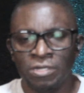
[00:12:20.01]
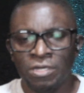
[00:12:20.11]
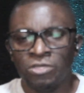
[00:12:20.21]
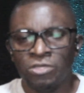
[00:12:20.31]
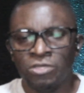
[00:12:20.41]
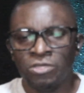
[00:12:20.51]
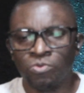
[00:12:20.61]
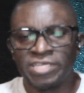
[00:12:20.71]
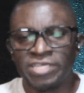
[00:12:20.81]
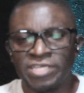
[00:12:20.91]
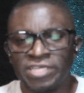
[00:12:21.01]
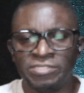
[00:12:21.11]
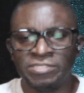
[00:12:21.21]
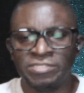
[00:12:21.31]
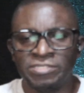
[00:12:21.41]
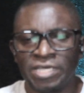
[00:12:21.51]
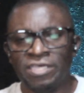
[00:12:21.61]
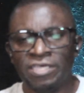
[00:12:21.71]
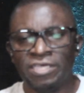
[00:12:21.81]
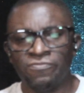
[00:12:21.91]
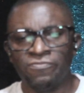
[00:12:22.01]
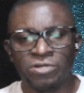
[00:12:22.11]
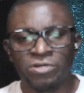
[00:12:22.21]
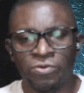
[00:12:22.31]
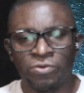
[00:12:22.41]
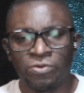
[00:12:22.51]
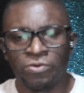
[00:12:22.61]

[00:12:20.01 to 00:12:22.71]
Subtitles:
you will take daily inventory